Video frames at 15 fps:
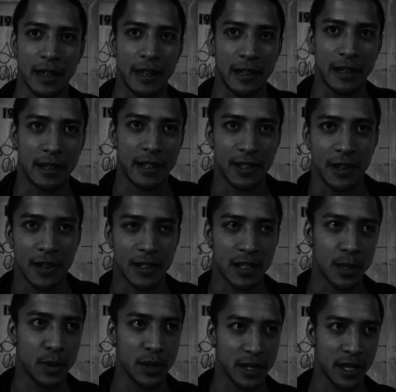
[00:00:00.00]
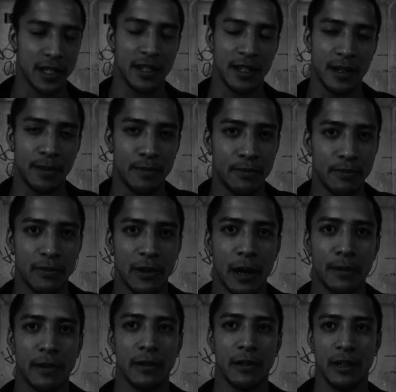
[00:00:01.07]
and as long as it's presented
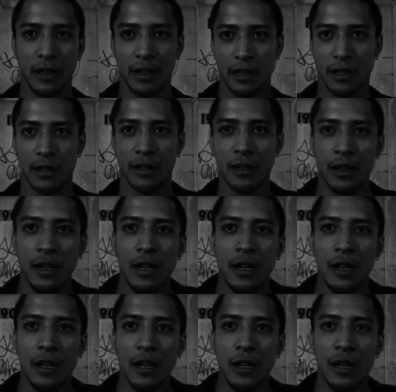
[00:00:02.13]
properly, you know.